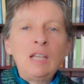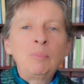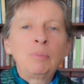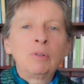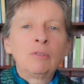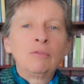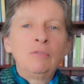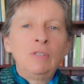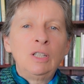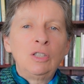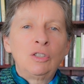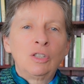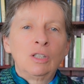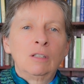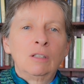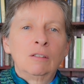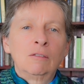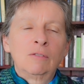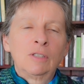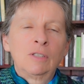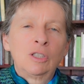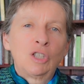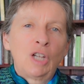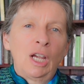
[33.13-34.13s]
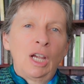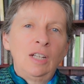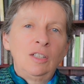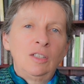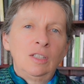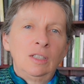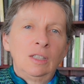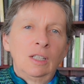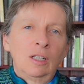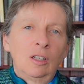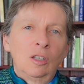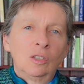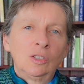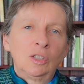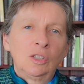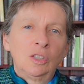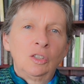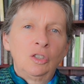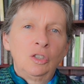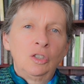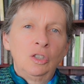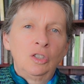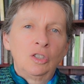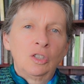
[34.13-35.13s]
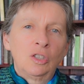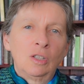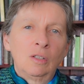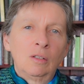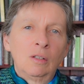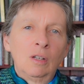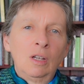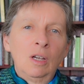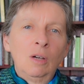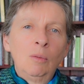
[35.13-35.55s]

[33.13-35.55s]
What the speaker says: provision for changing the Constitution,